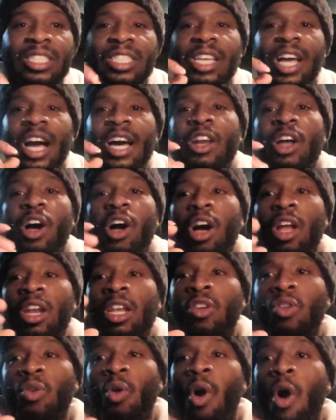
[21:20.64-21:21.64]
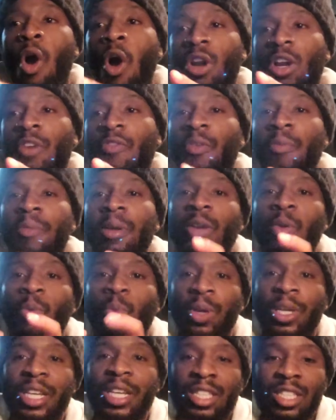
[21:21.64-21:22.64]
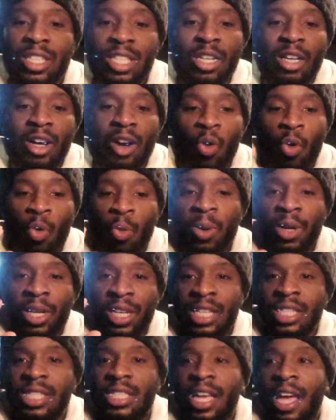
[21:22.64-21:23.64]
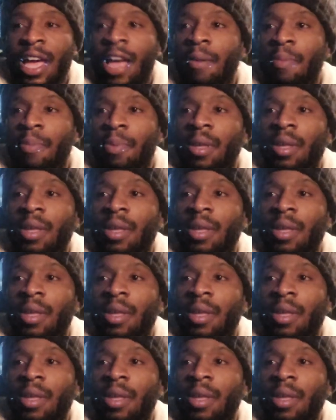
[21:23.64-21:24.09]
it's kind of a little harder for me to read the Uber Eats app